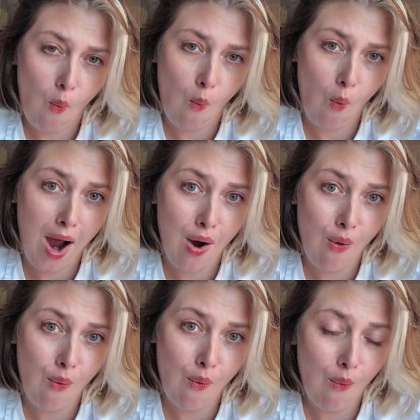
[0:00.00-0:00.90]

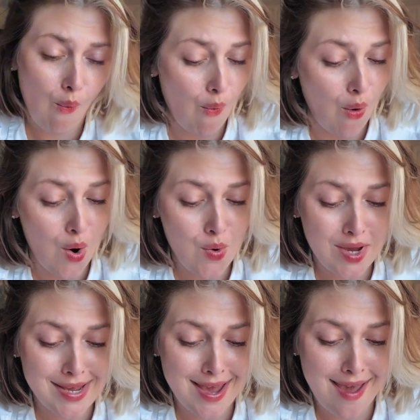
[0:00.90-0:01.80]
Wow.
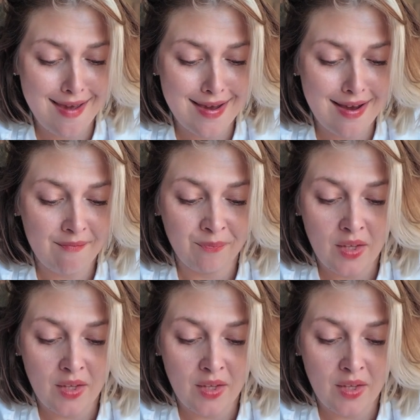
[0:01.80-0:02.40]
Okay.